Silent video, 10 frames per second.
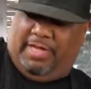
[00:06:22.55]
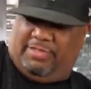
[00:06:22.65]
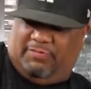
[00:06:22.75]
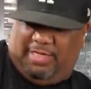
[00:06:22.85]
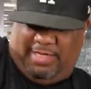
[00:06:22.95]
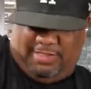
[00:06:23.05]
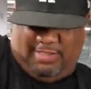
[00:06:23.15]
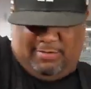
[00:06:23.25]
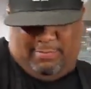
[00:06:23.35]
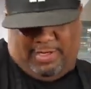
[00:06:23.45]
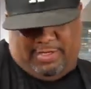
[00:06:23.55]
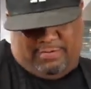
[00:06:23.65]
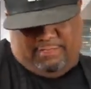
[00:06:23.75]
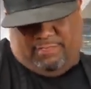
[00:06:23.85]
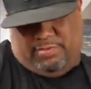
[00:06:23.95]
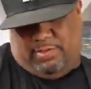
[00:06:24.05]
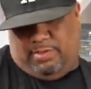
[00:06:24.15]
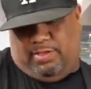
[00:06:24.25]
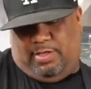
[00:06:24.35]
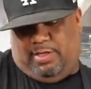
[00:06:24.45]
that's easy to make.
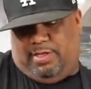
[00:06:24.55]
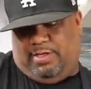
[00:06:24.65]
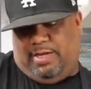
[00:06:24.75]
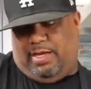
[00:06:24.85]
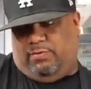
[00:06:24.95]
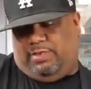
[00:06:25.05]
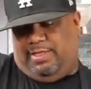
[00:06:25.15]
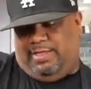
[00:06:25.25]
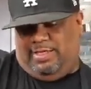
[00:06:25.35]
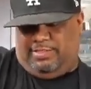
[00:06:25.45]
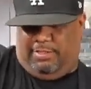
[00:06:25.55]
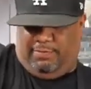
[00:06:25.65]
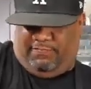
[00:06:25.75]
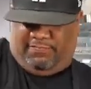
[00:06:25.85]
Not only easy, but